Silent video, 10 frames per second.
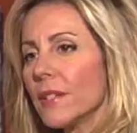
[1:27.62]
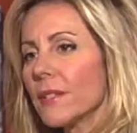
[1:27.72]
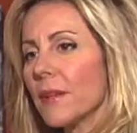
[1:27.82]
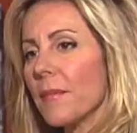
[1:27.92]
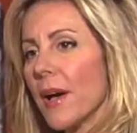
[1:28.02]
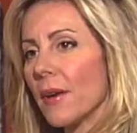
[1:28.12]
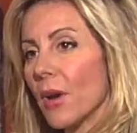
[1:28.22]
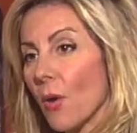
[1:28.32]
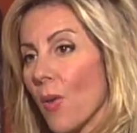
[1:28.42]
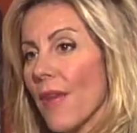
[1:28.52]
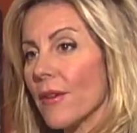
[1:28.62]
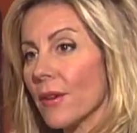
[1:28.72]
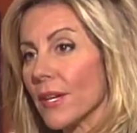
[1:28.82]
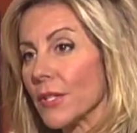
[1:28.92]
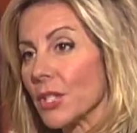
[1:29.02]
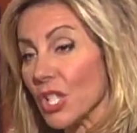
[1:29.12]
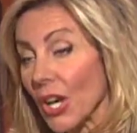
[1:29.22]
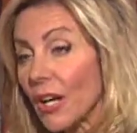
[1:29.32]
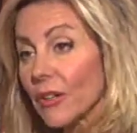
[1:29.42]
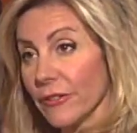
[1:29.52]
is it about our weather and
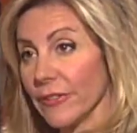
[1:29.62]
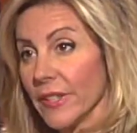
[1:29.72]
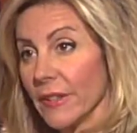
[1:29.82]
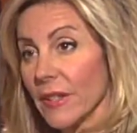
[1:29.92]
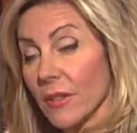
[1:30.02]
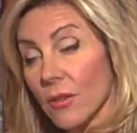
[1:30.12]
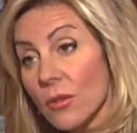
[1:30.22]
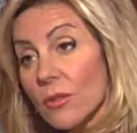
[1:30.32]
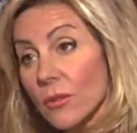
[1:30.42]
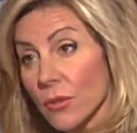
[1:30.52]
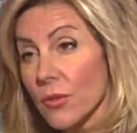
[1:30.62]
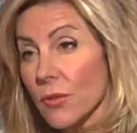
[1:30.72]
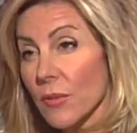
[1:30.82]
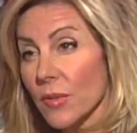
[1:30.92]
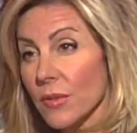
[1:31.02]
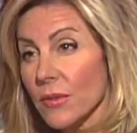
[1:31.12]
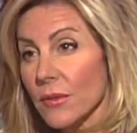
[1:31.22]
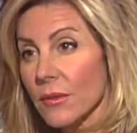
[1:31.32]
geography that also contributes?